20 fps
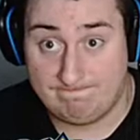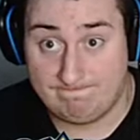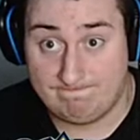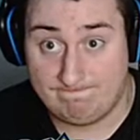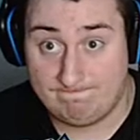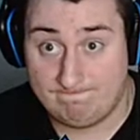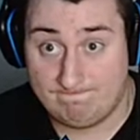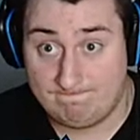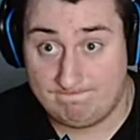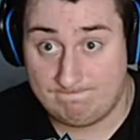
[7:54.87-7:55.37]

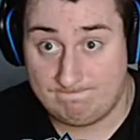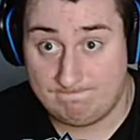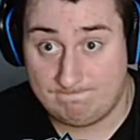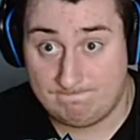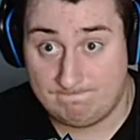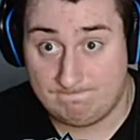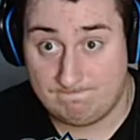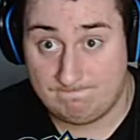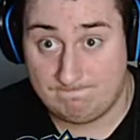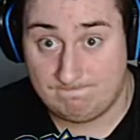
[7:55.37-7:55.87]

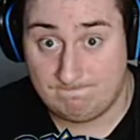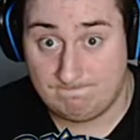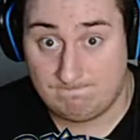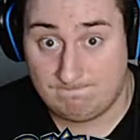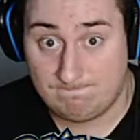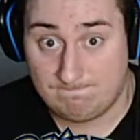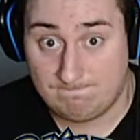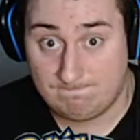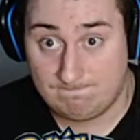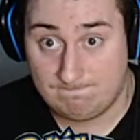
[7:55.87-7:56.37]

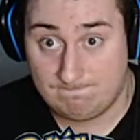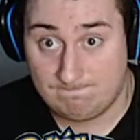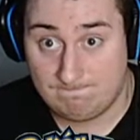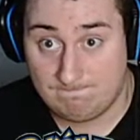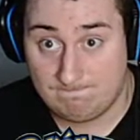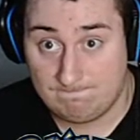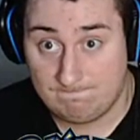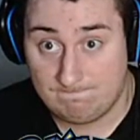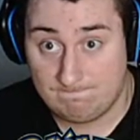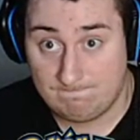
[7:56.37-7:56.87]

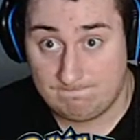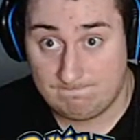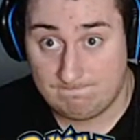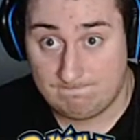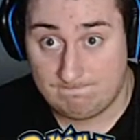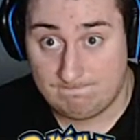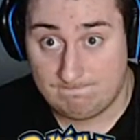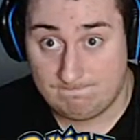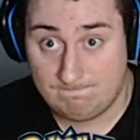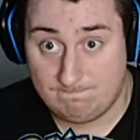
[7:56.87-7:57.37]

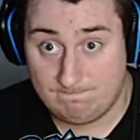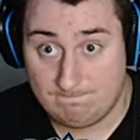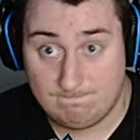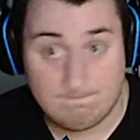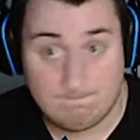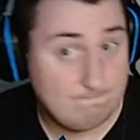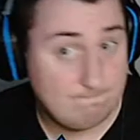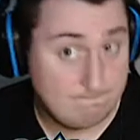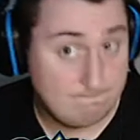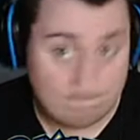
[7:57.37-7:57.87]

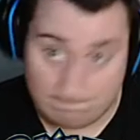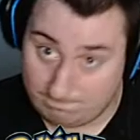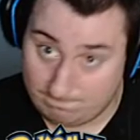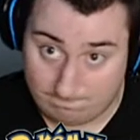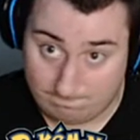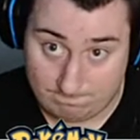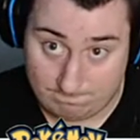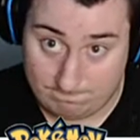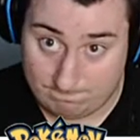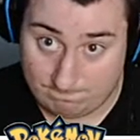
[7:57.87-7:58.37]

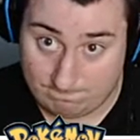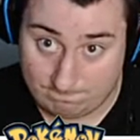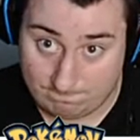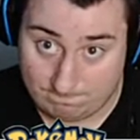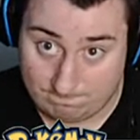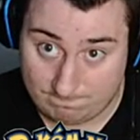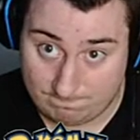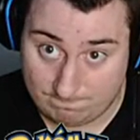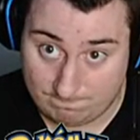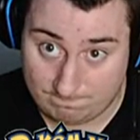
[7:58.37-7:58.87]

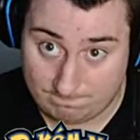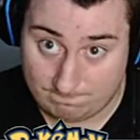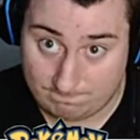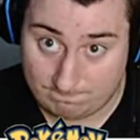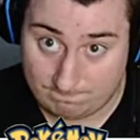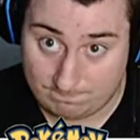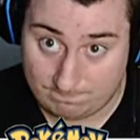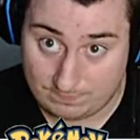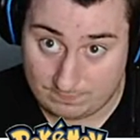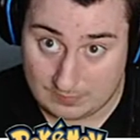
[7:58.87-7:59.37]

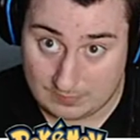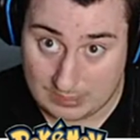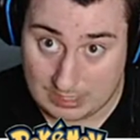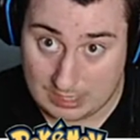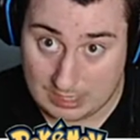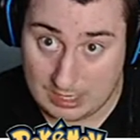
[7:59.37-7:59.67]
(no one is talking)